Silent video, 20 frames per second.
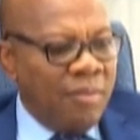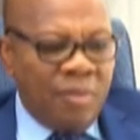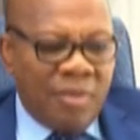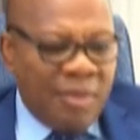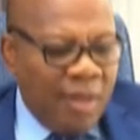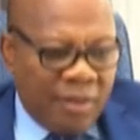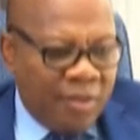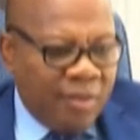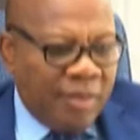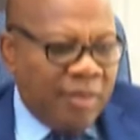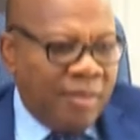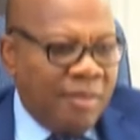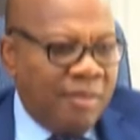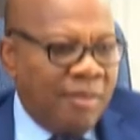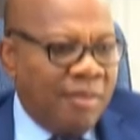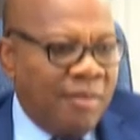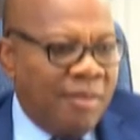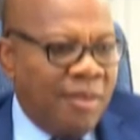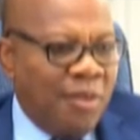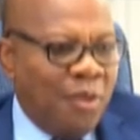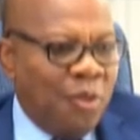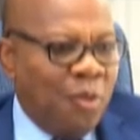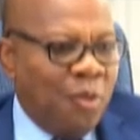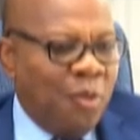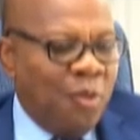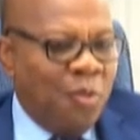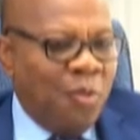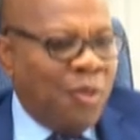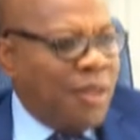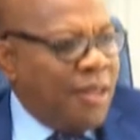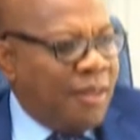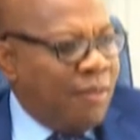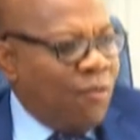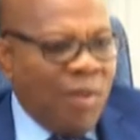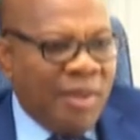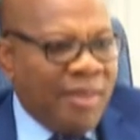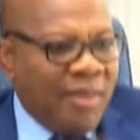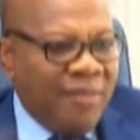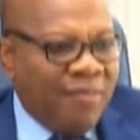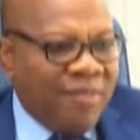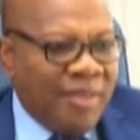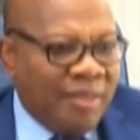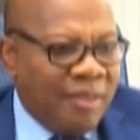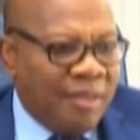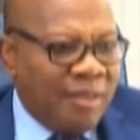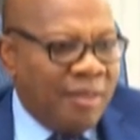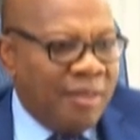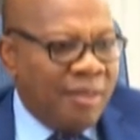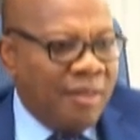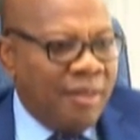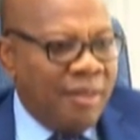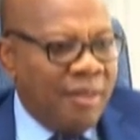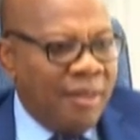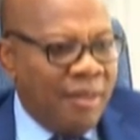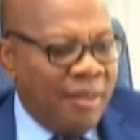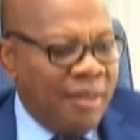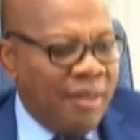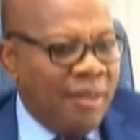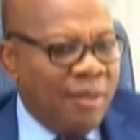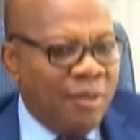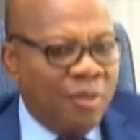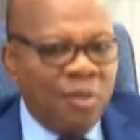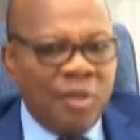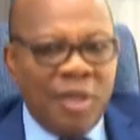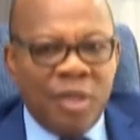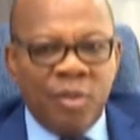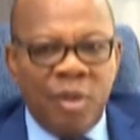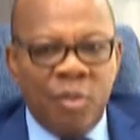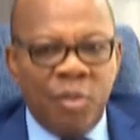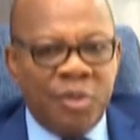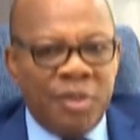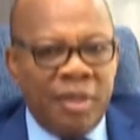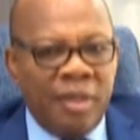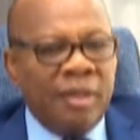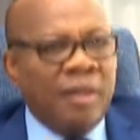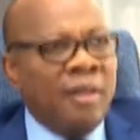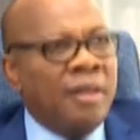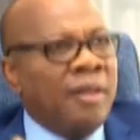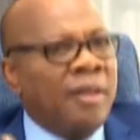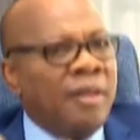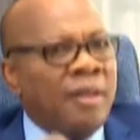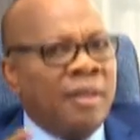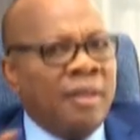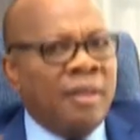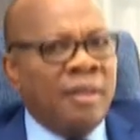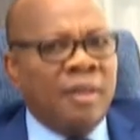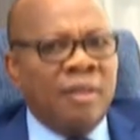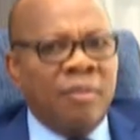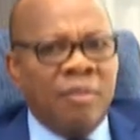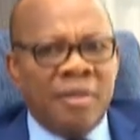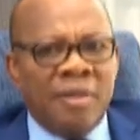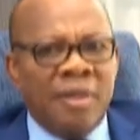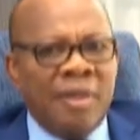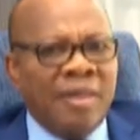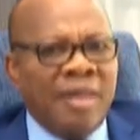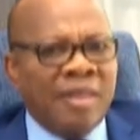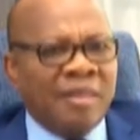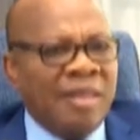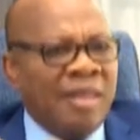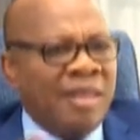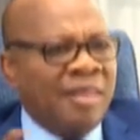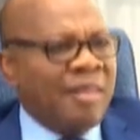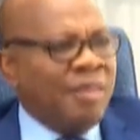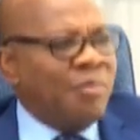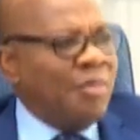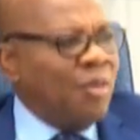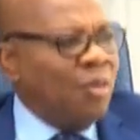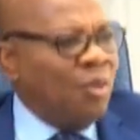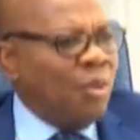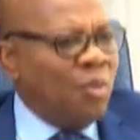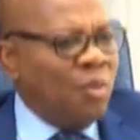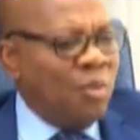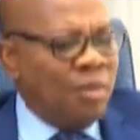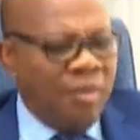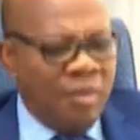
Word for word: That's it. You know, we're, not, we're different. Uh-huh. So that's why we say, uh, what's our national anthem, the old one?